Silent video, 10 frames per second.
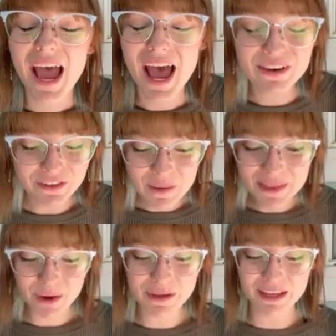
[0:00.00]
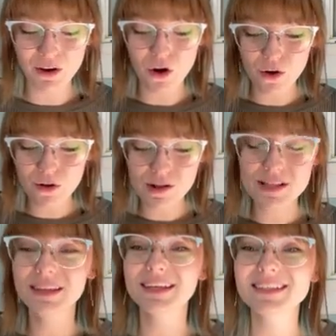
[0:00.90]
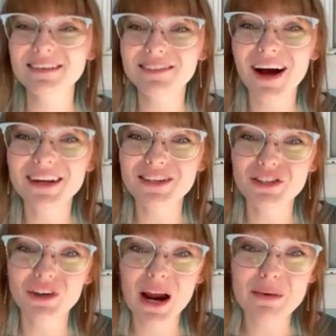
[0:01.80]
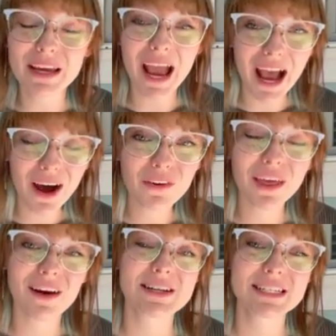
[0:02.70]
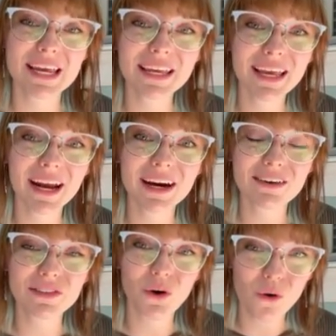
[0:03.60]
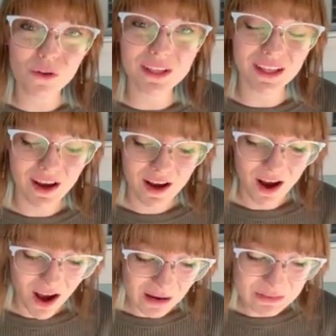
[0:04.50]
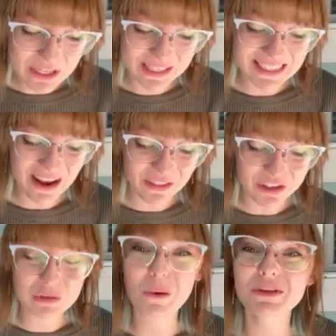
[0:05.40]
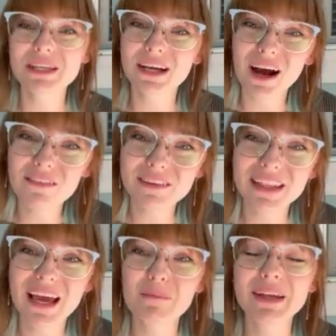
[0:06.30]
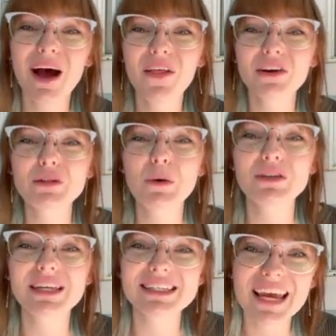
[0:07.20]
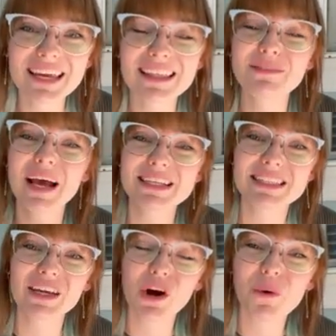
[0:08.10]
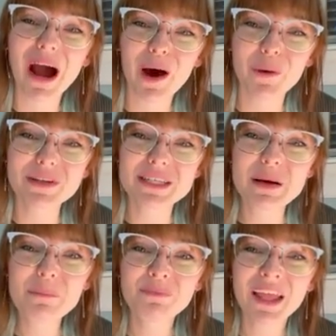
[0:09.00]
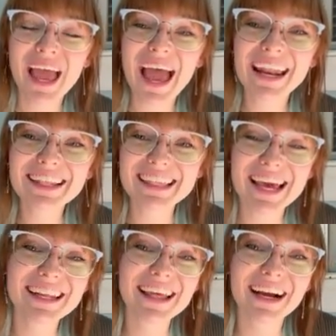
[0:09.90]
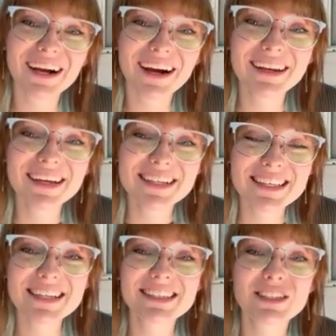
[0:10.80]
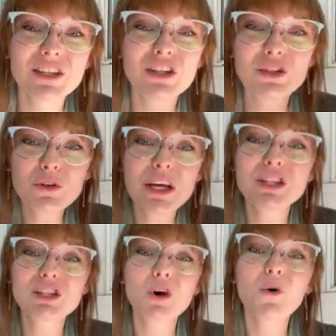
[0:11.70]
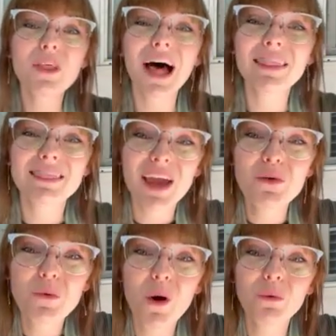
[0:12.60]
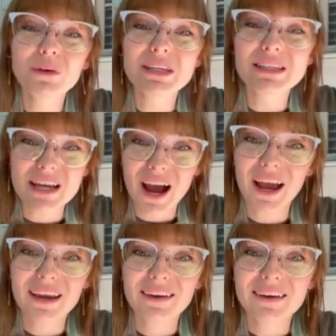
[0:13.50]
And from there, we get a whole list of God describing how they are to take care of the holy objects, how they're supposed to cover them, and how they're supposed to take them as they go out. And at the end of that, God says, do this so that they won't die.